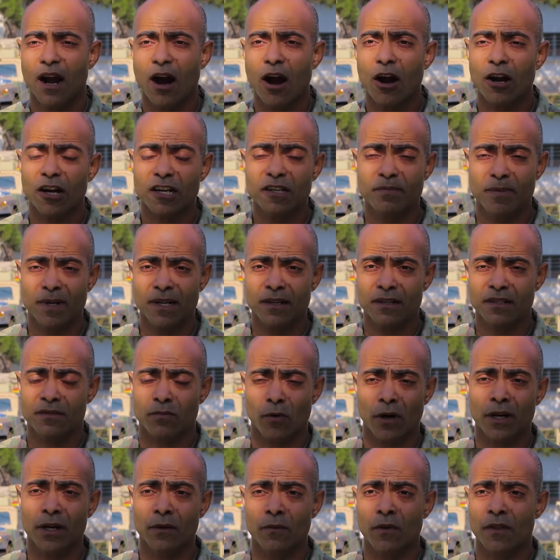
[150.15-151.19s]
Our experience
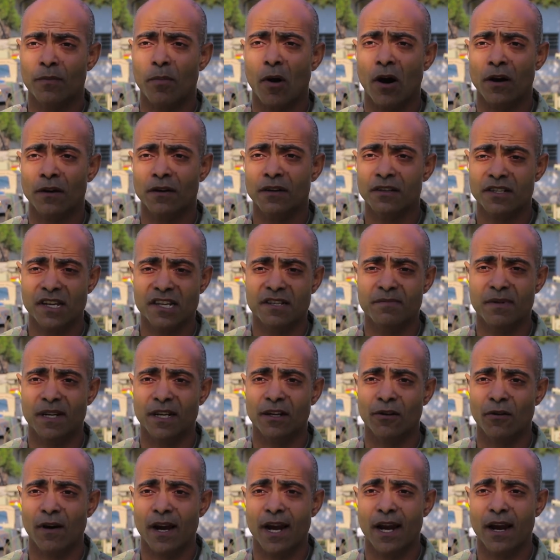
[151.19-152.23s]
working with partners has been
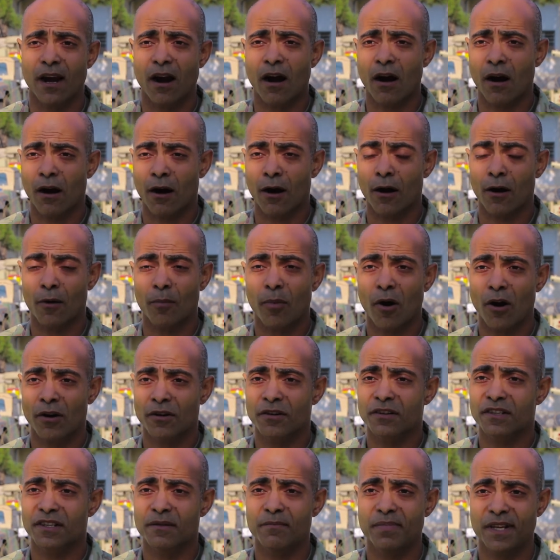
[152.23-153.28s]
great. Our
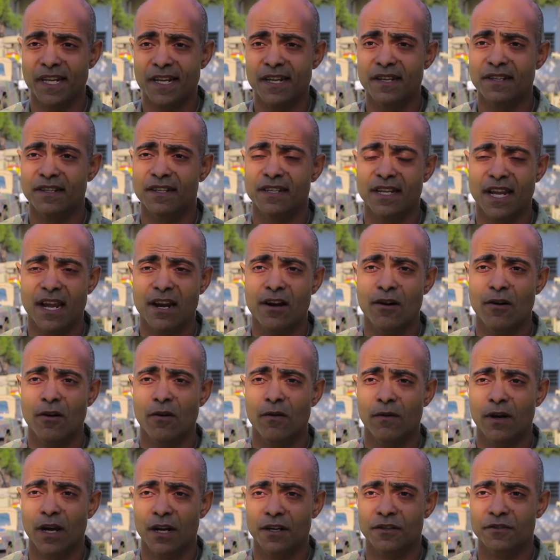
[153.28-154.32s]
partners in peace and
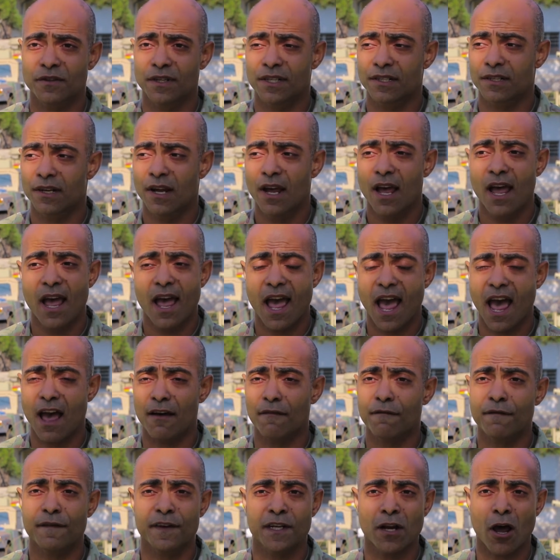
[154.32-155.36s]
NATO countries have
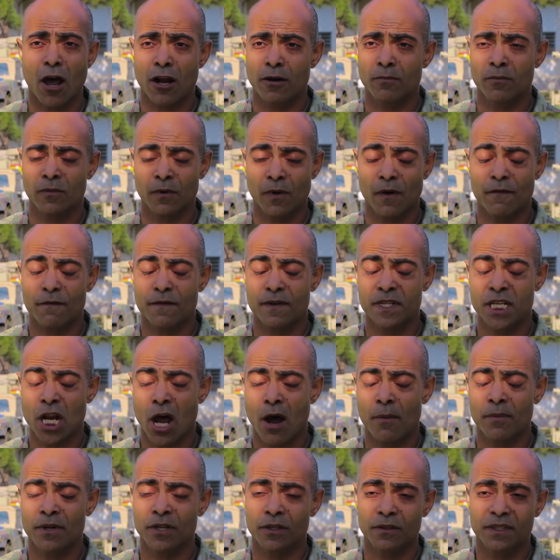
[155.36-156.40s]

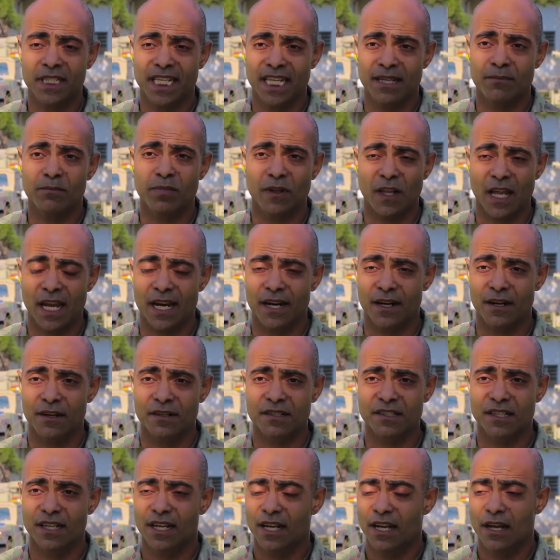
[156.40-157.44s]
phenomenal team players.
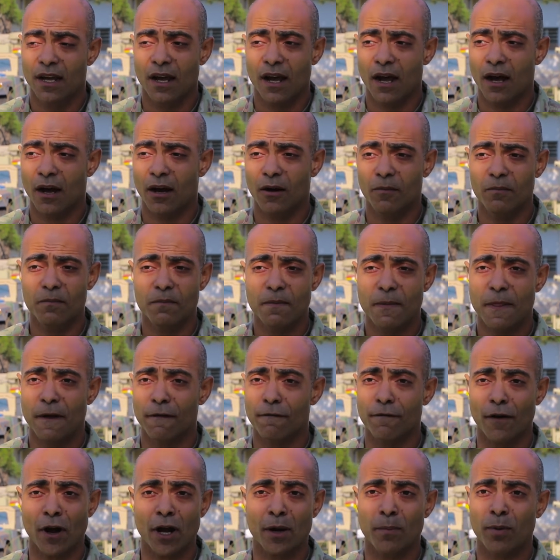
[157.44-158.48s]
They're
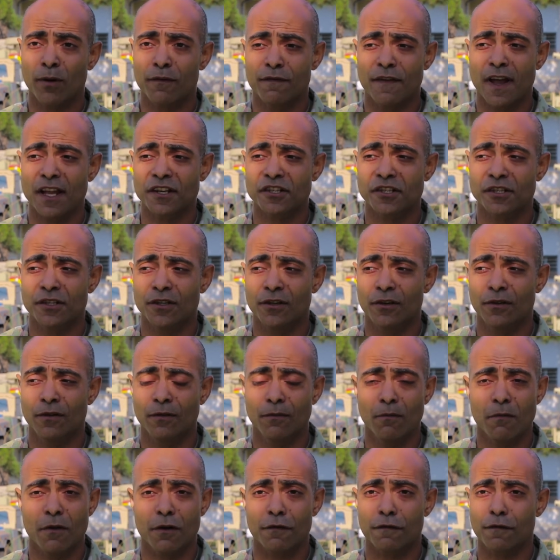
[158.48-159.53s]
very
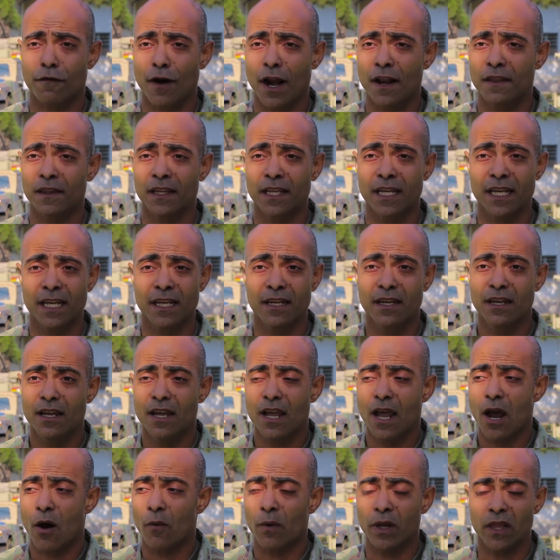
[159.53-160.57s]
professional, they're friendly,
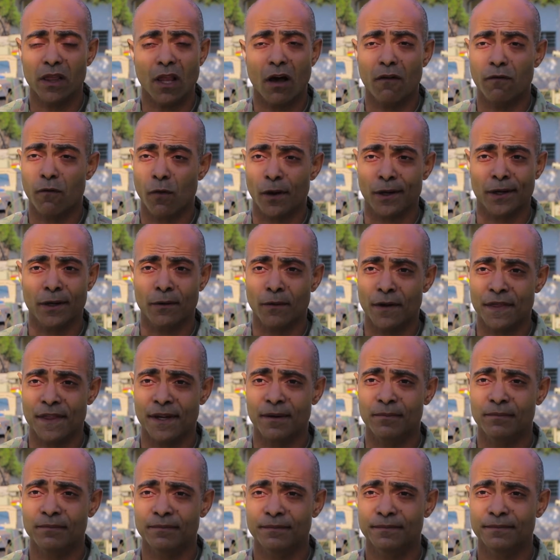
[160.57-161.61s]
and we love working with
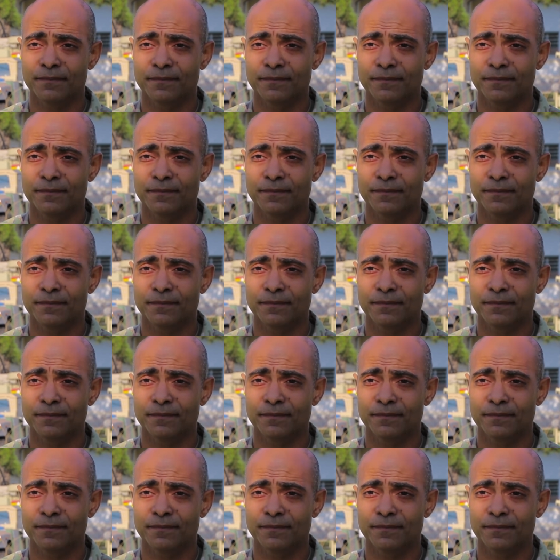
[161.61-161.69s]
them.